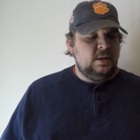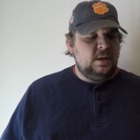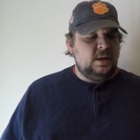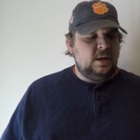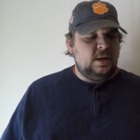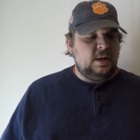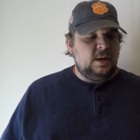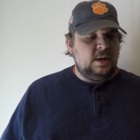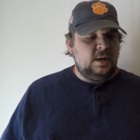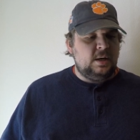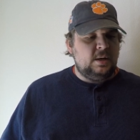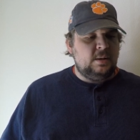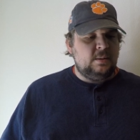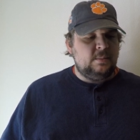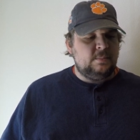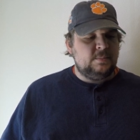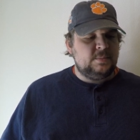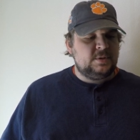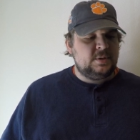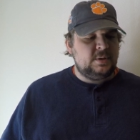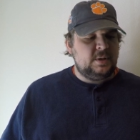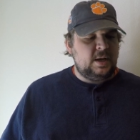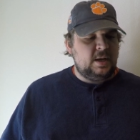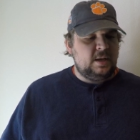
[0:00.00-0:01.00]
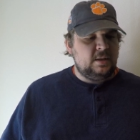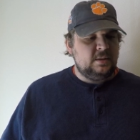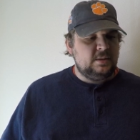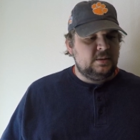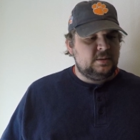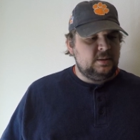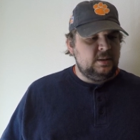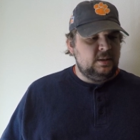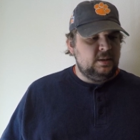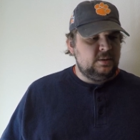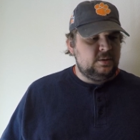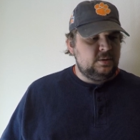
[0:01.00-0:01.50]
So yeah, let's
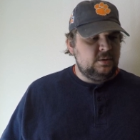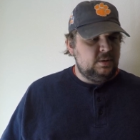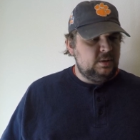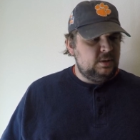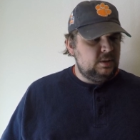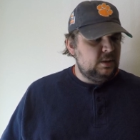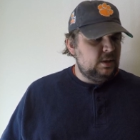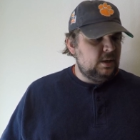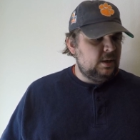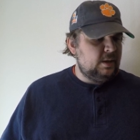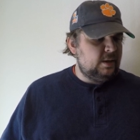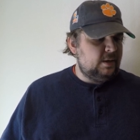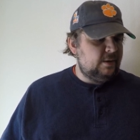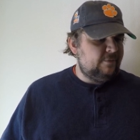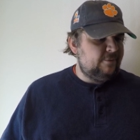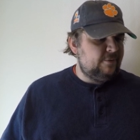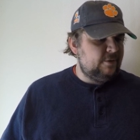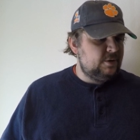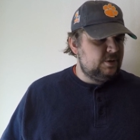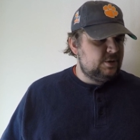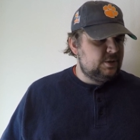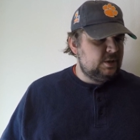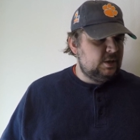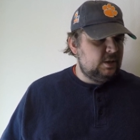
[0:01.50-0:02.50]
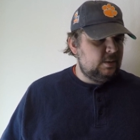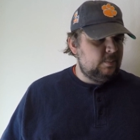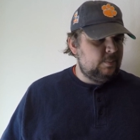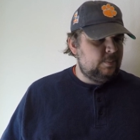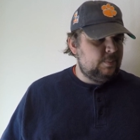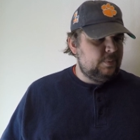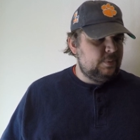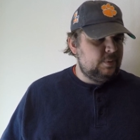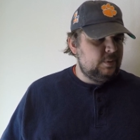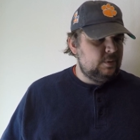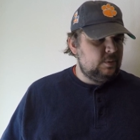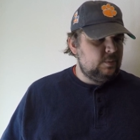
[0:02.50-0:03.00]
get into it. First up,
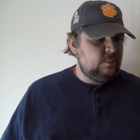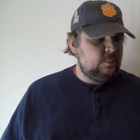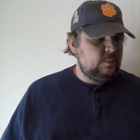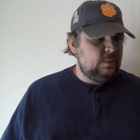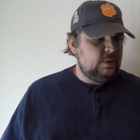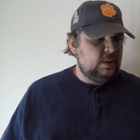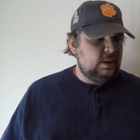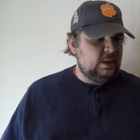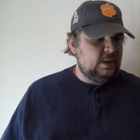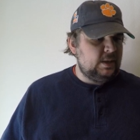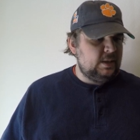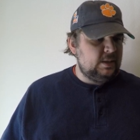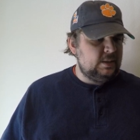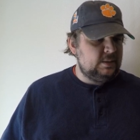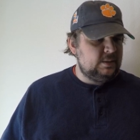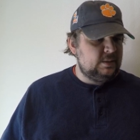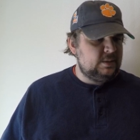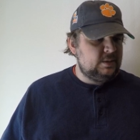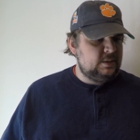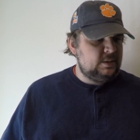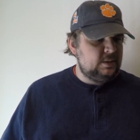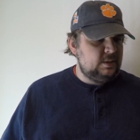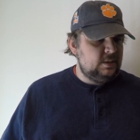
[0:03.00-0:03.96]
we got